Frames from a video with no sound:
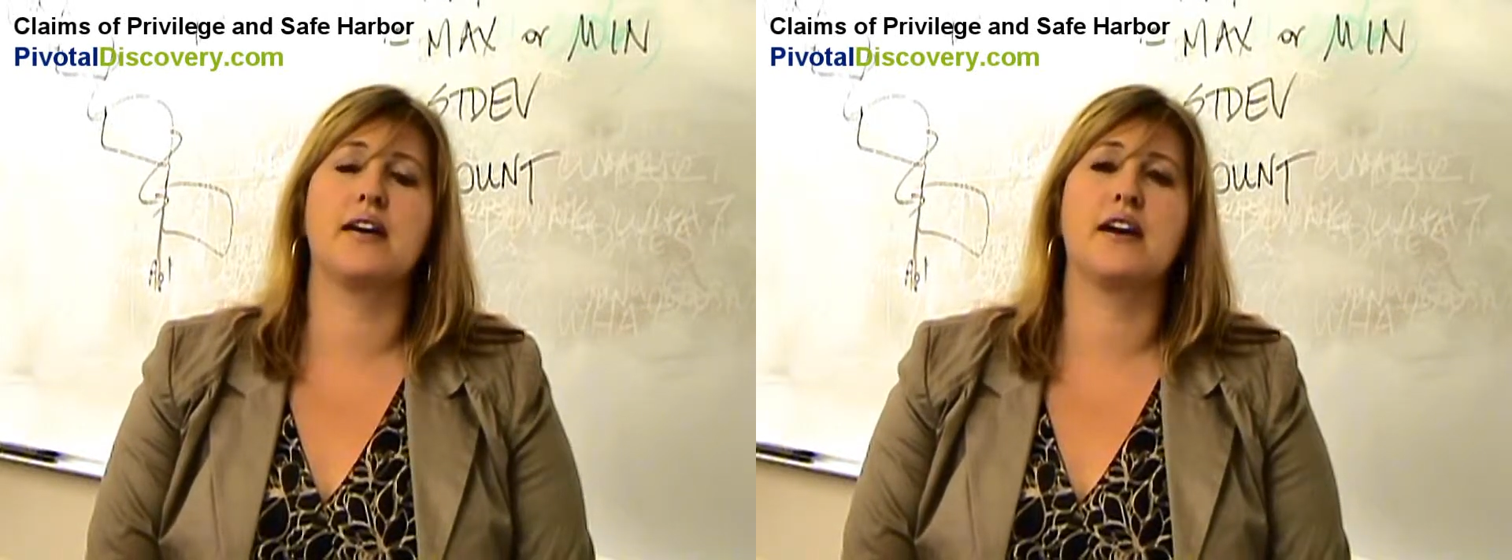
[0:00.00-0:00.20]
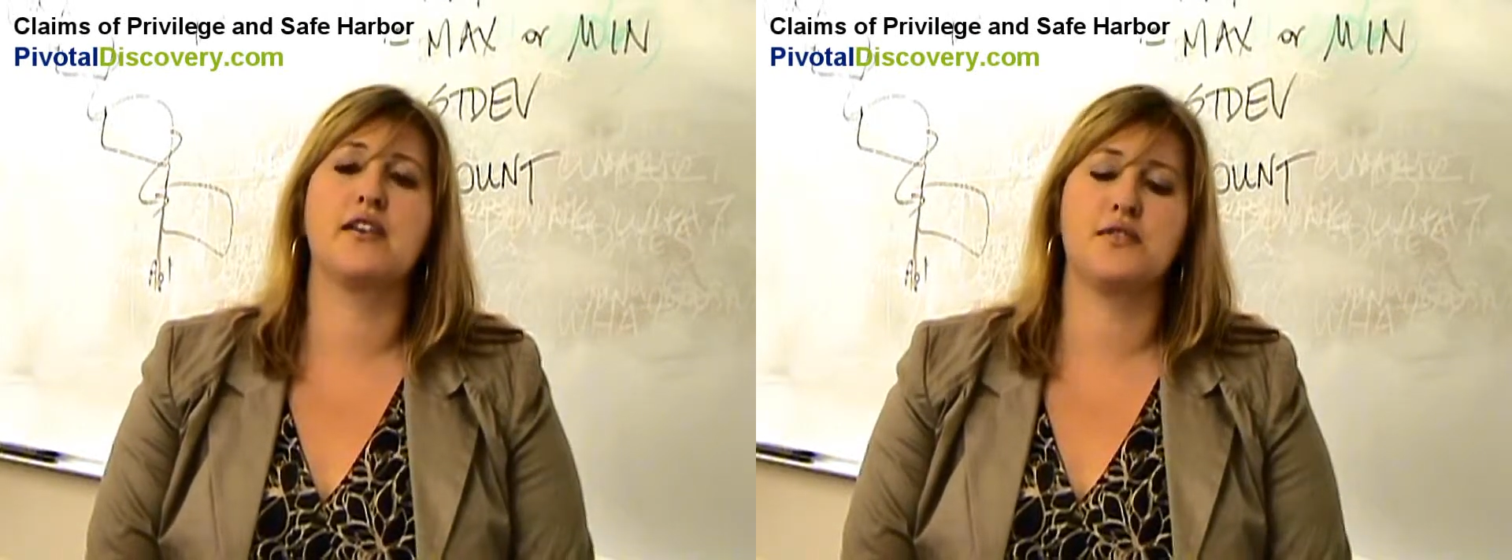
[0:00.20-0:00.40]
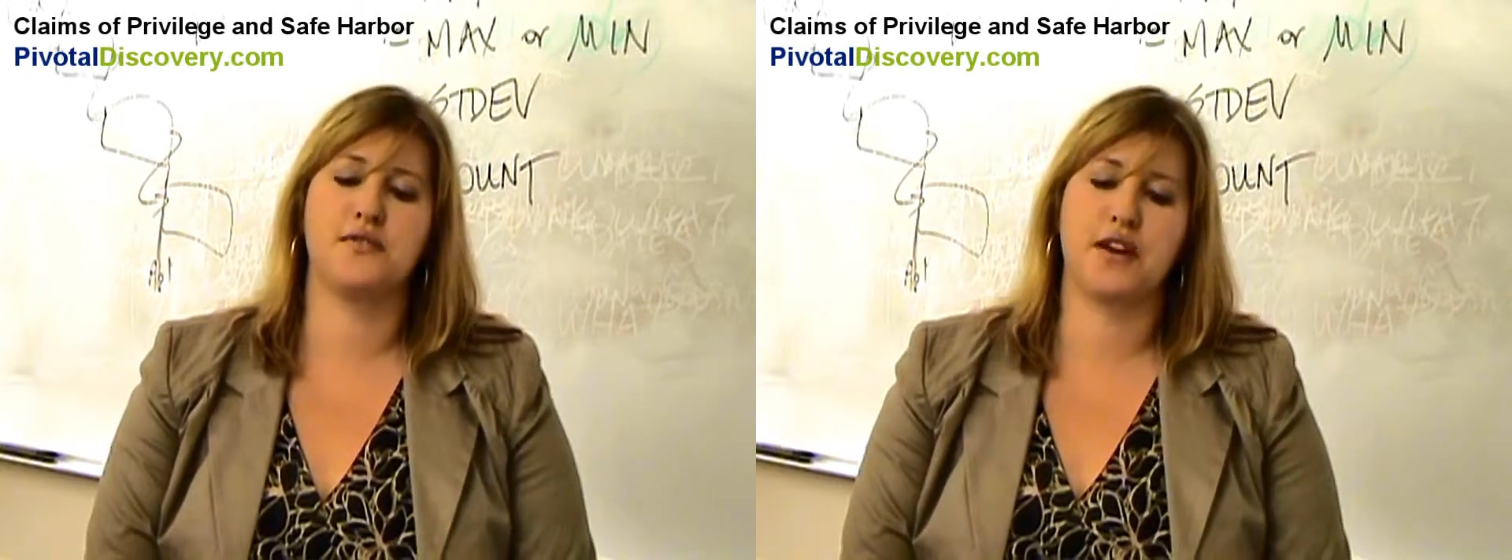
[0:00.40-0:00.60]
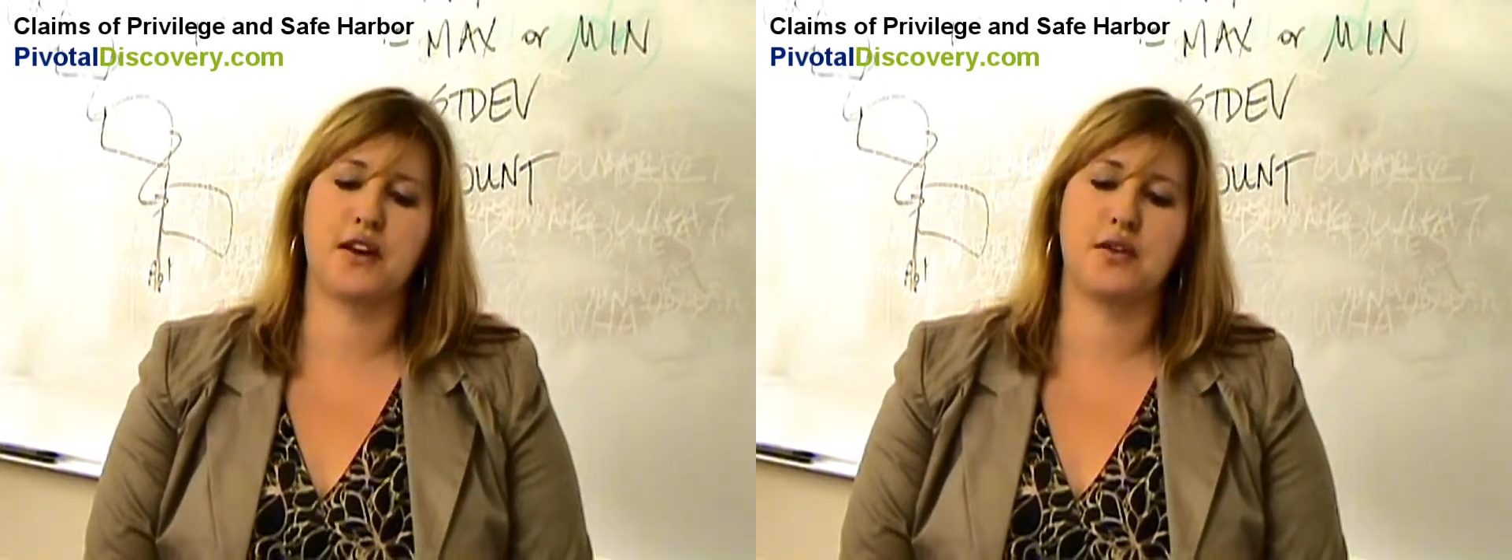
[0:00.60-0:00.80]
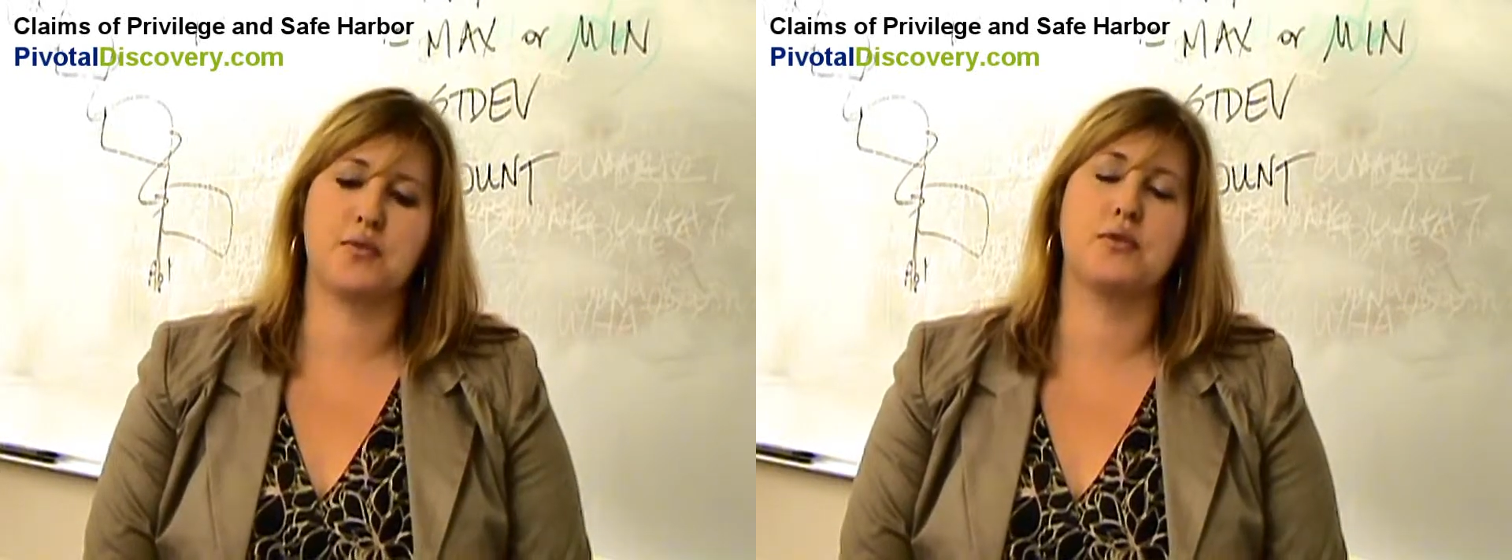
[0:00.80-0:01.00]
under
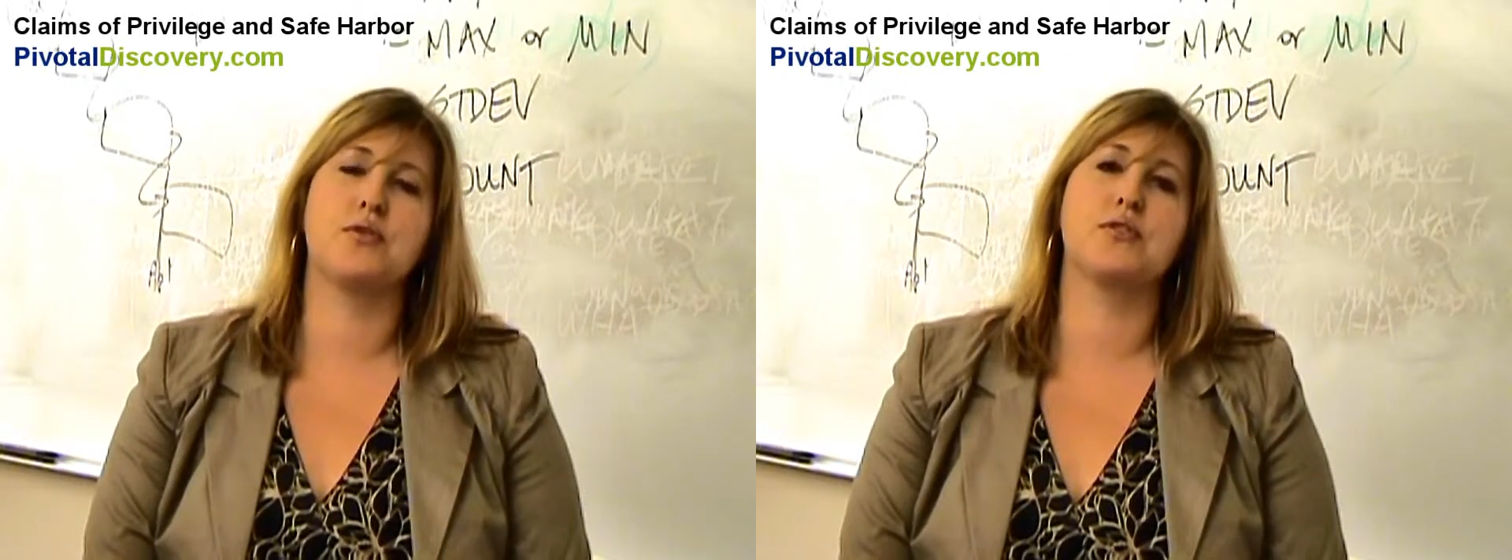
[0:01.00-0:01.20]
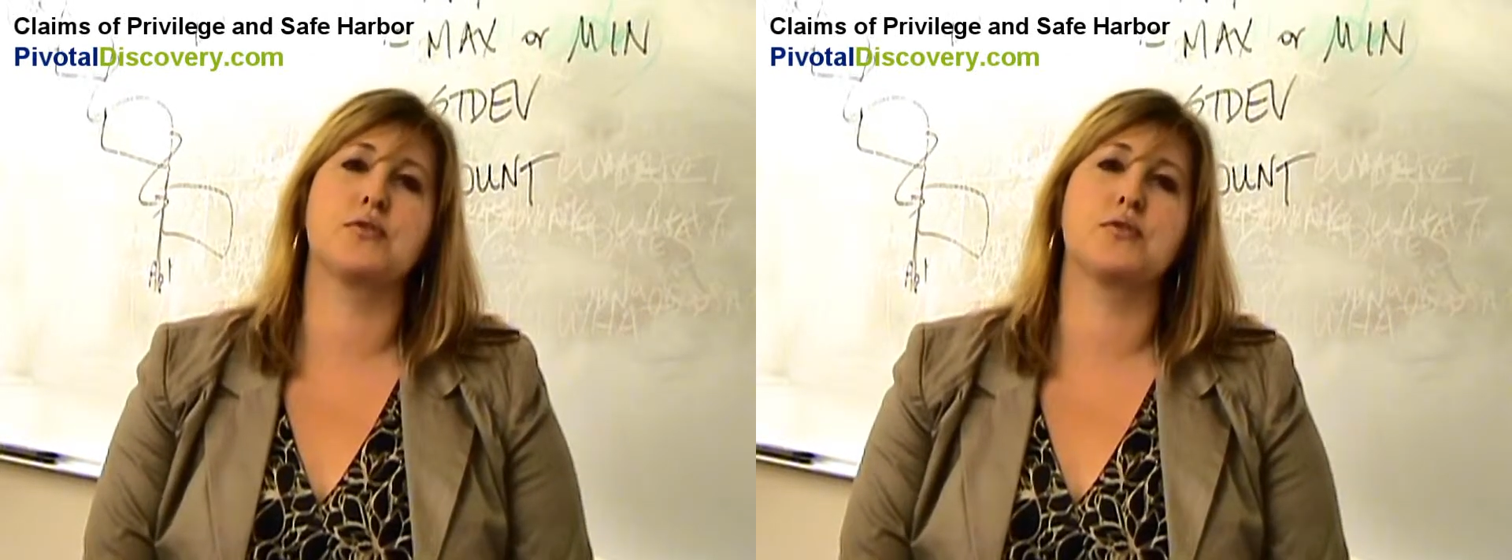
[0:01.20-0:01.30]
Federal Rule